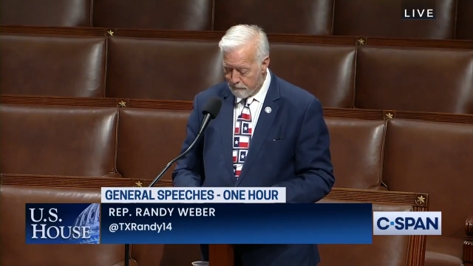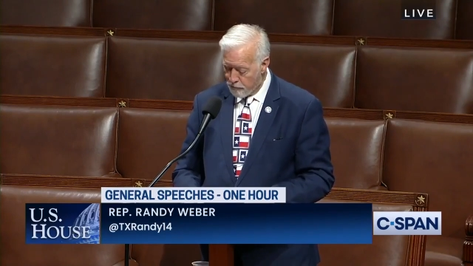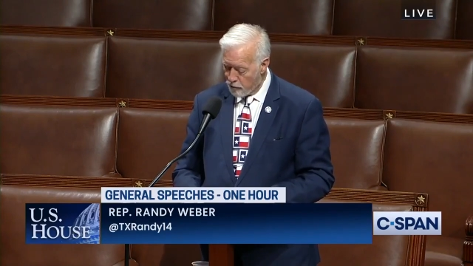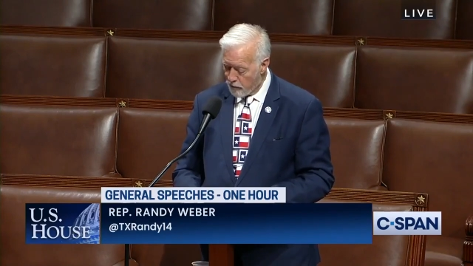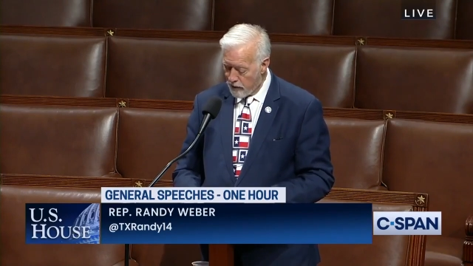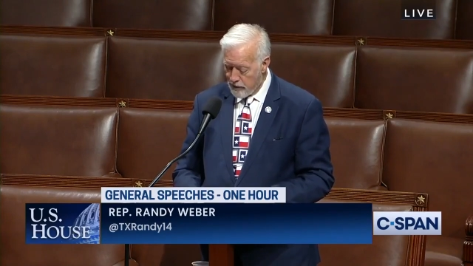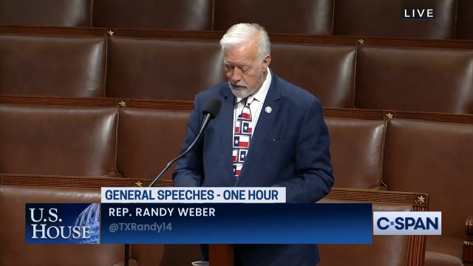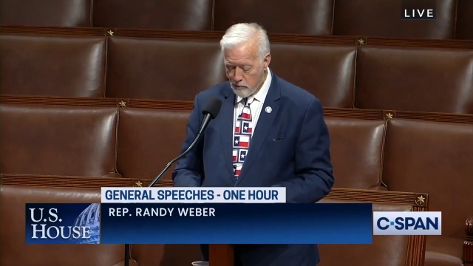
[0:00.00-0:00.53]

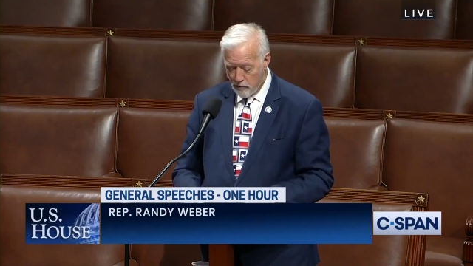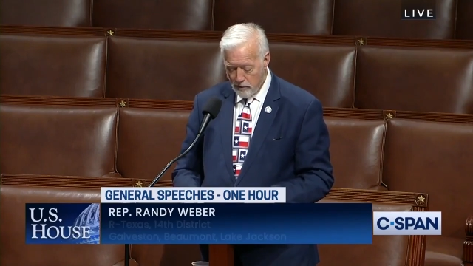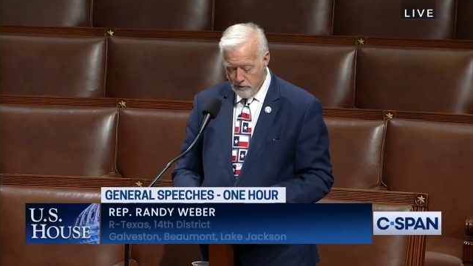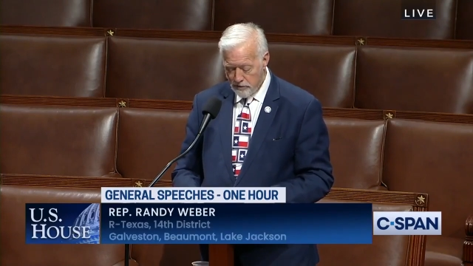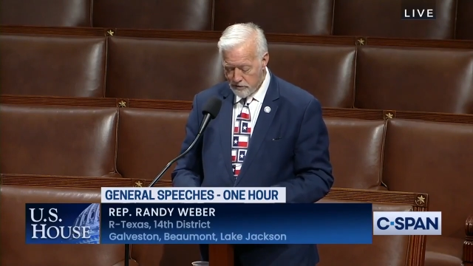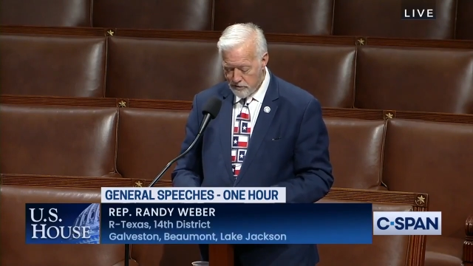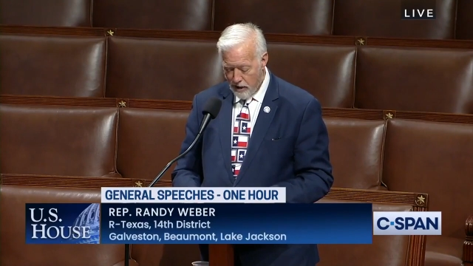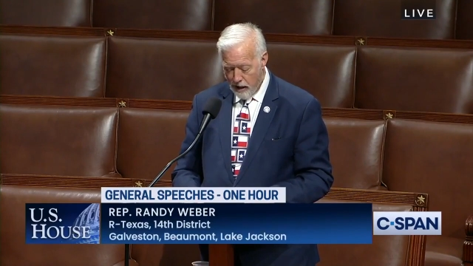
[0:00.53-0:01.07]
to anyone
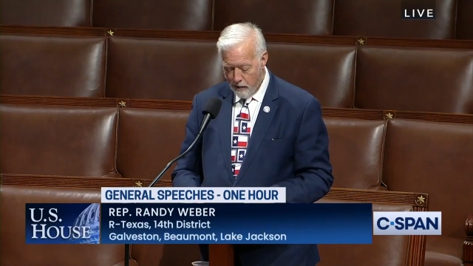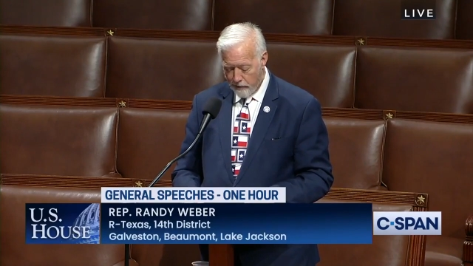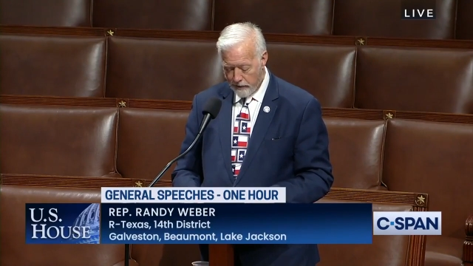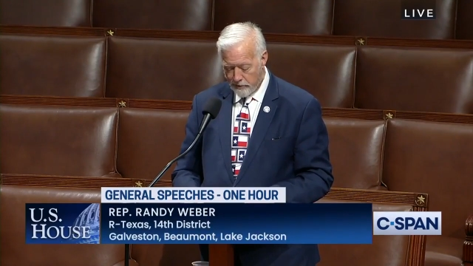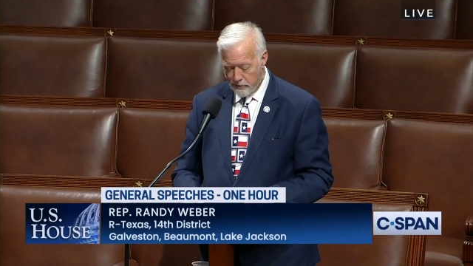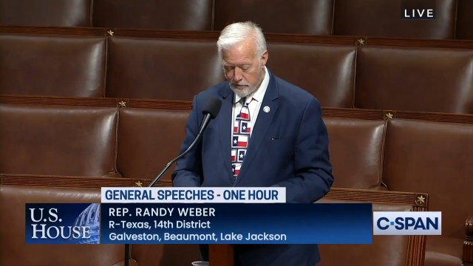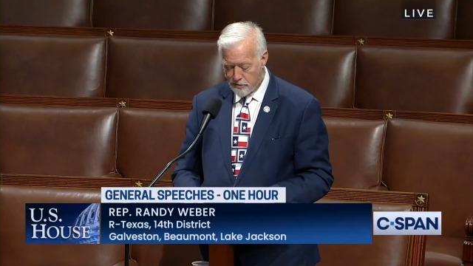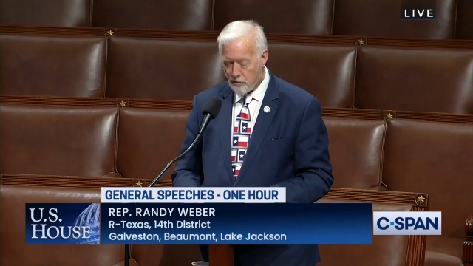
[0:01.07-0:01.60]

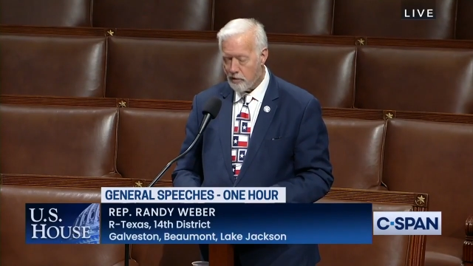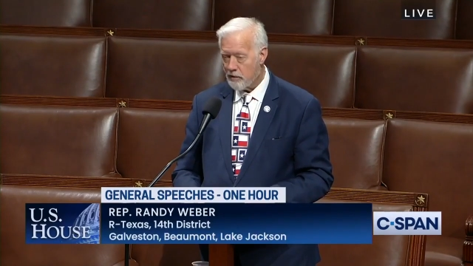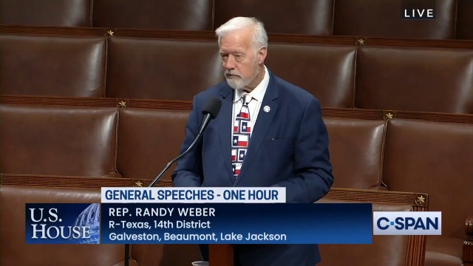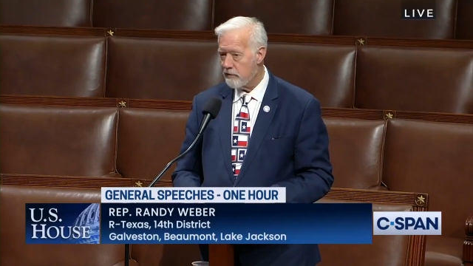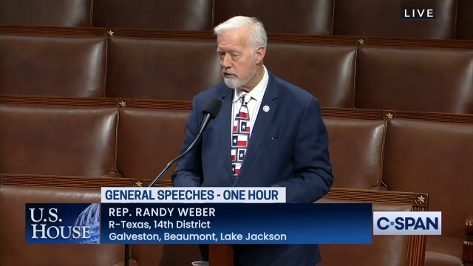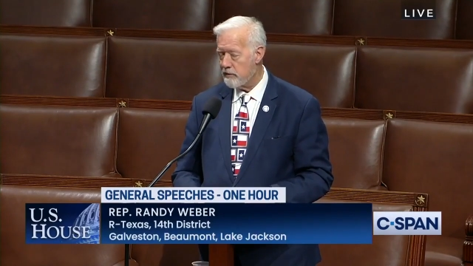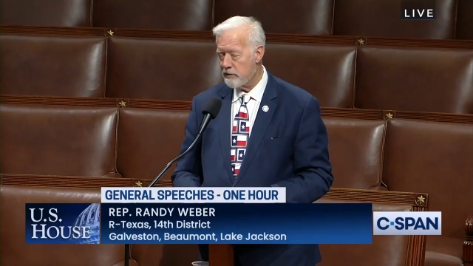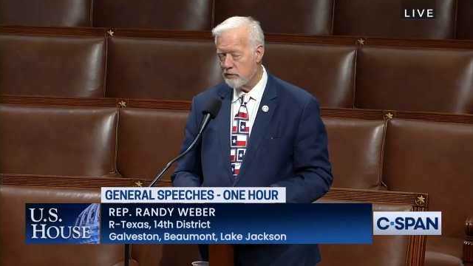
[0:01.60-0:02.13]
desiring to
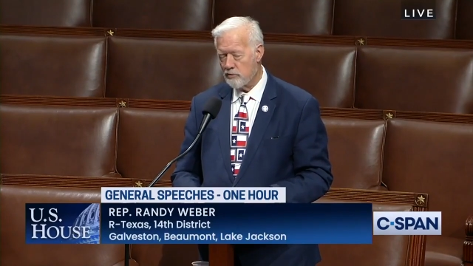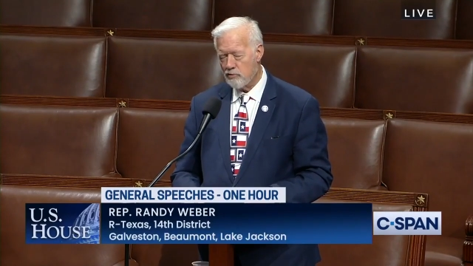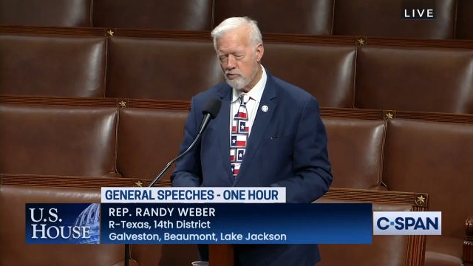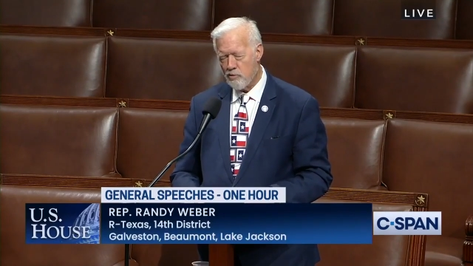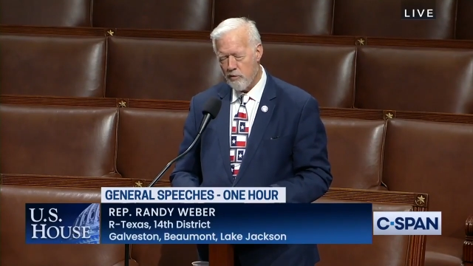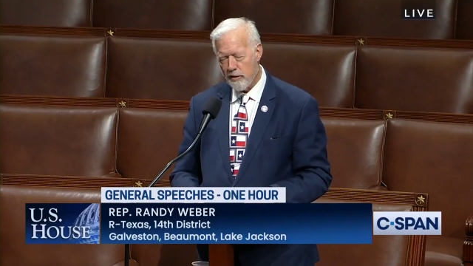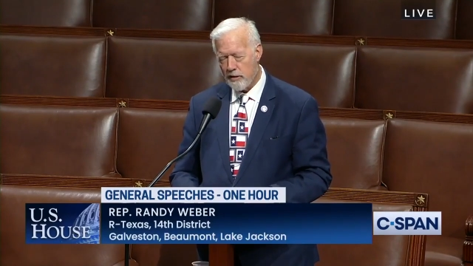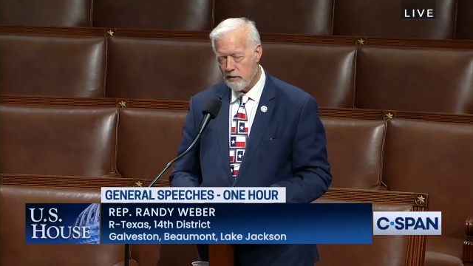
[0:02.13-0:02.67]
serve in this
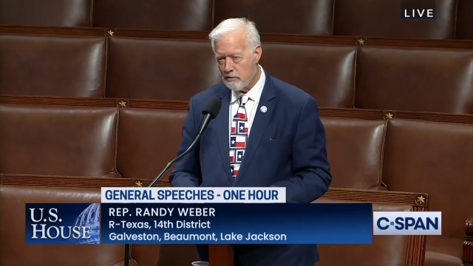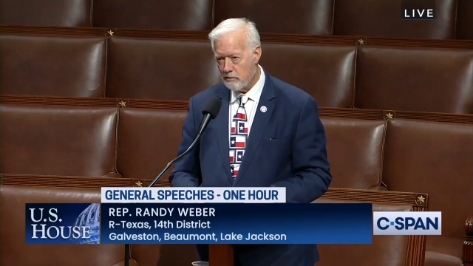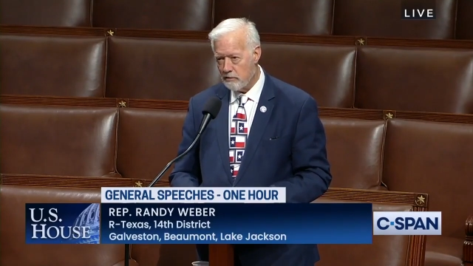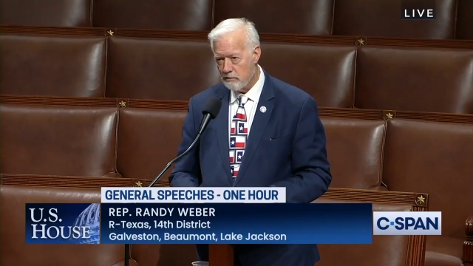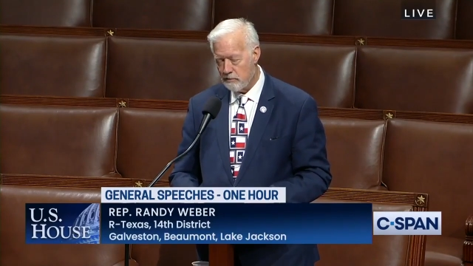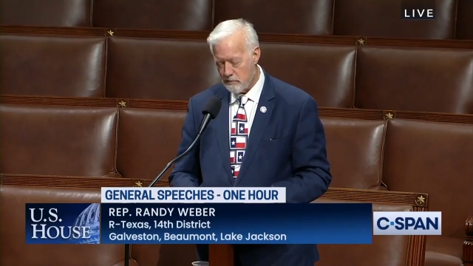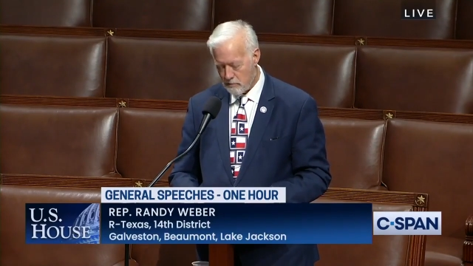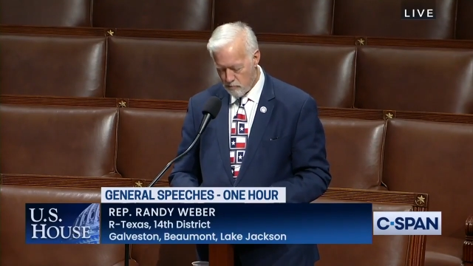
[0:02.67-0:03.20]
critical